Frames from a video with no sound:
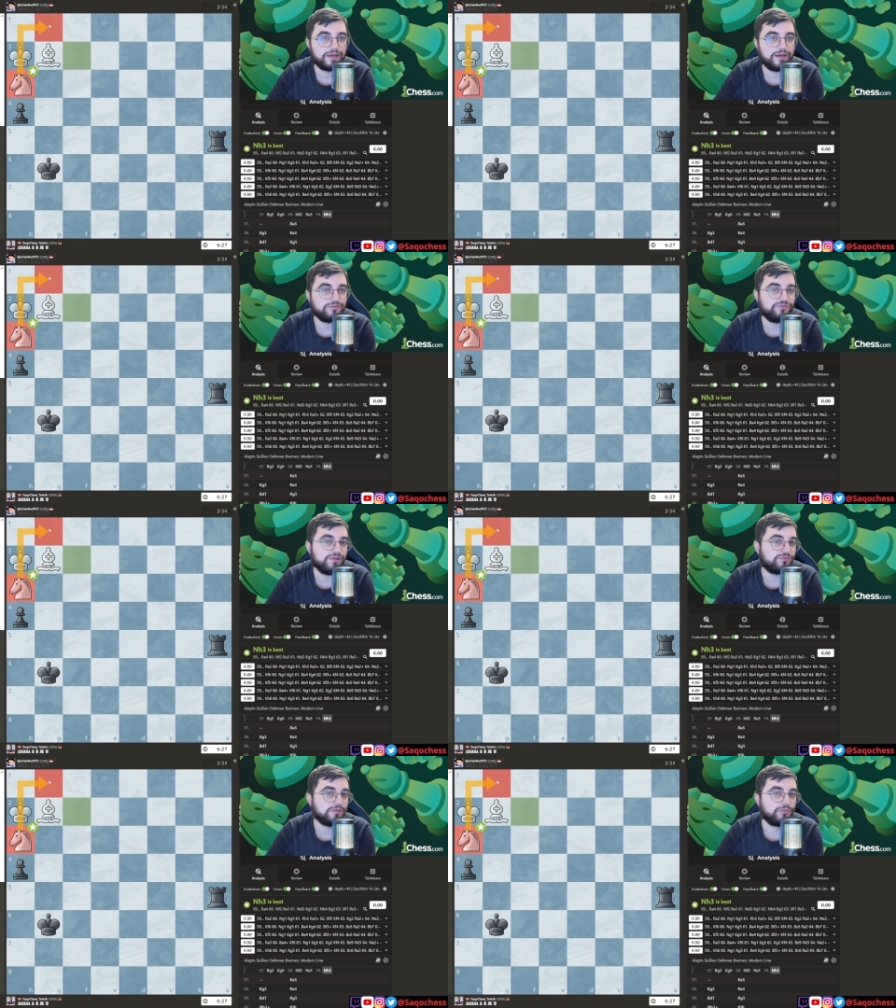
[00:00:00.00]
And
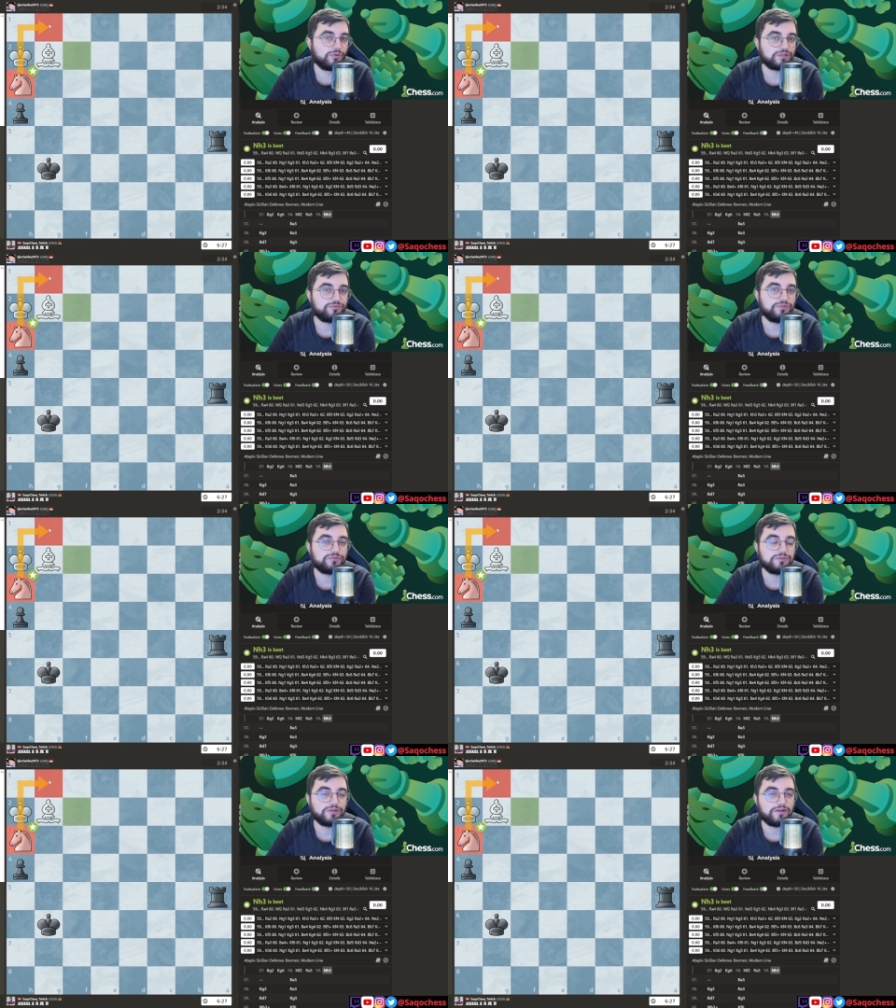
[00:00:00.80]
50 move and
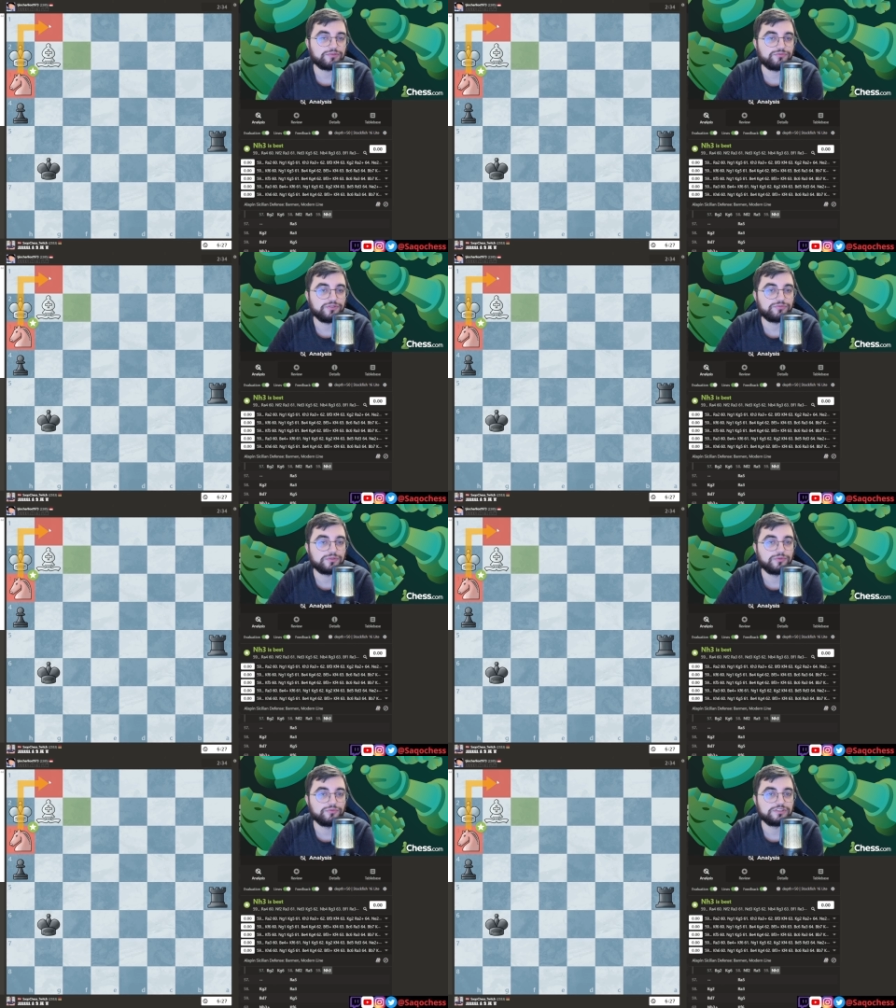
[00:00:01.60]
50 after
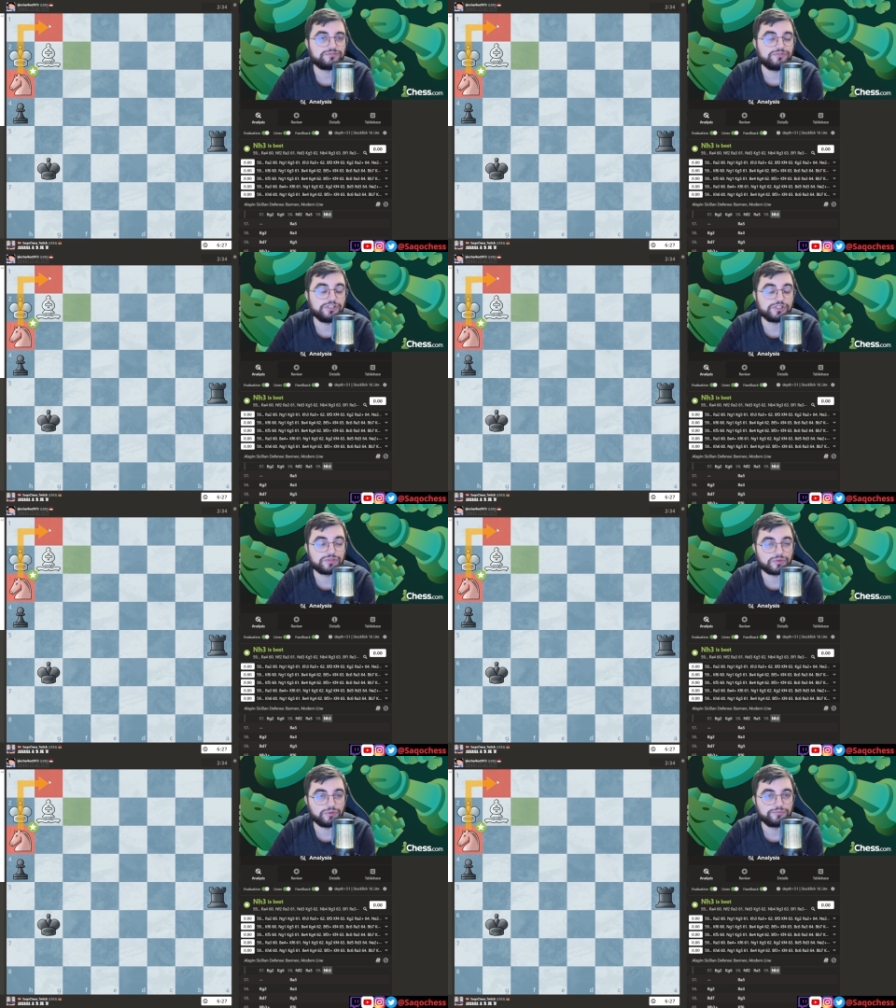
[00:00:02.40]
50 move it's
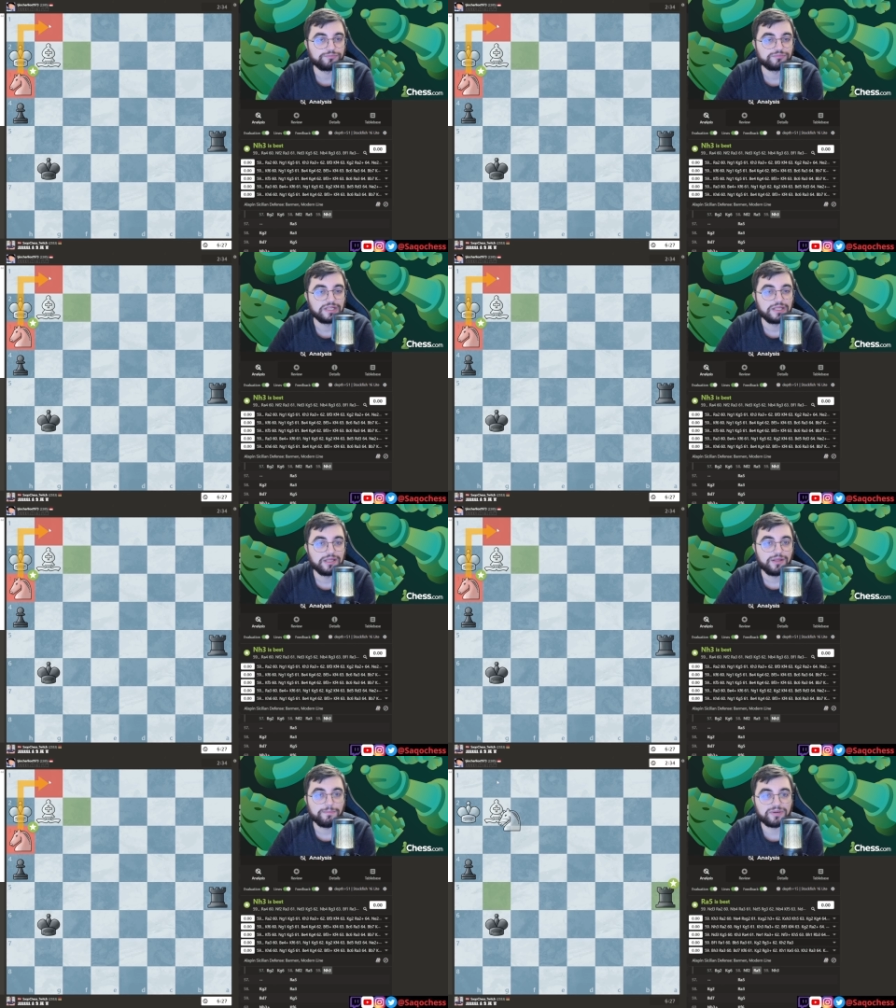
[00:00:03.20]
finished draw.
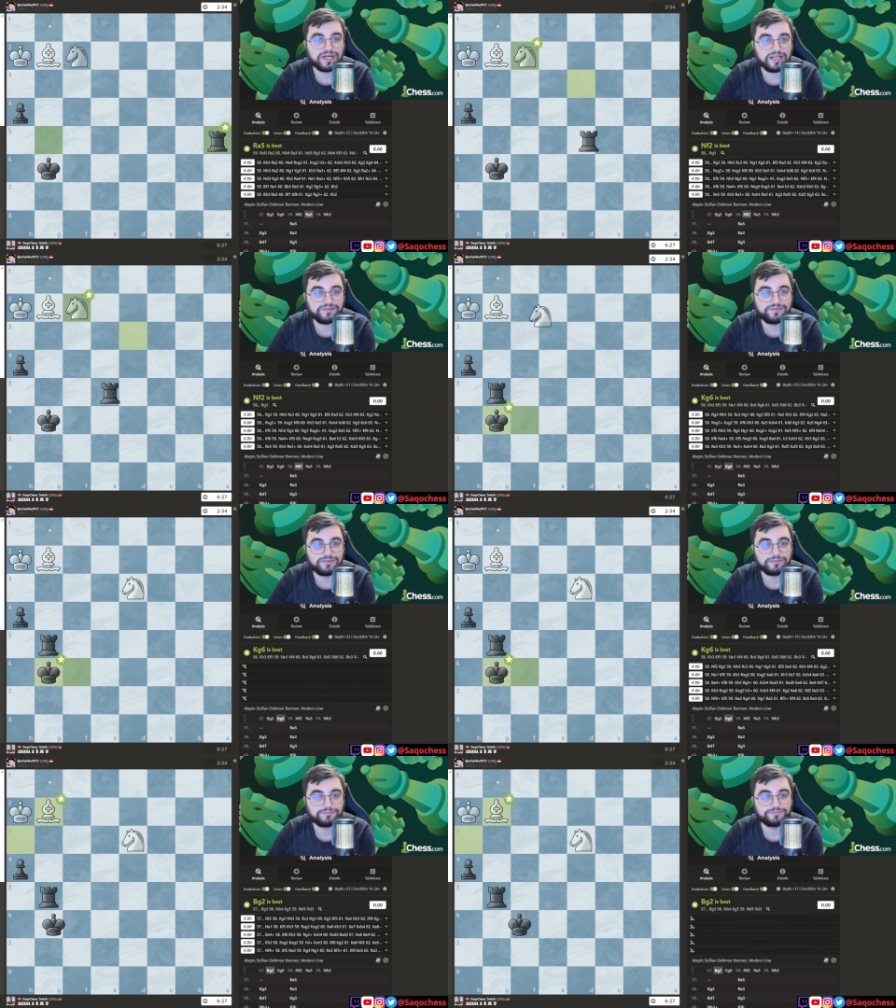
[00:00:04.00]
But